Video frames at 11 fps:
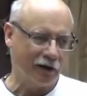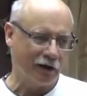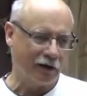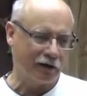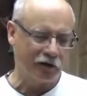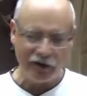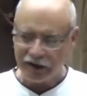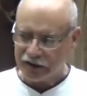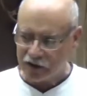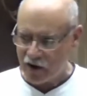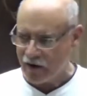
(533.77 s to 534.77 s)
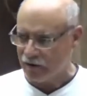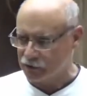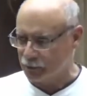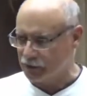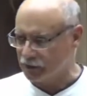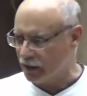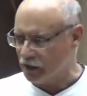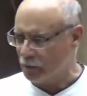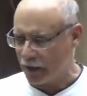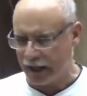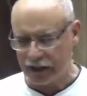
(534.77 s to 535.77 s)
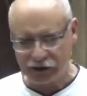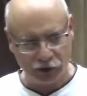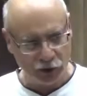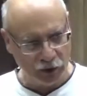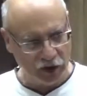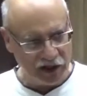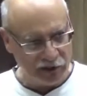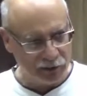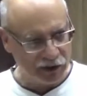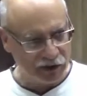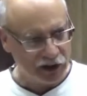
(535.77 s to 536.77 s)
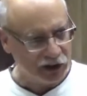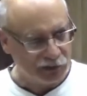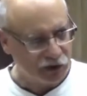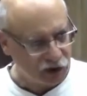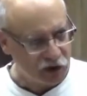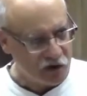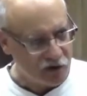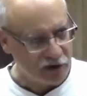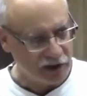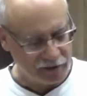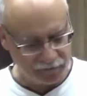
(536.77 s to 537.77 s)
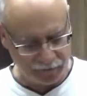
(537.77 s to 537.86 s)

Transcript: are a great encouragement to any pastor who labors in obscurity.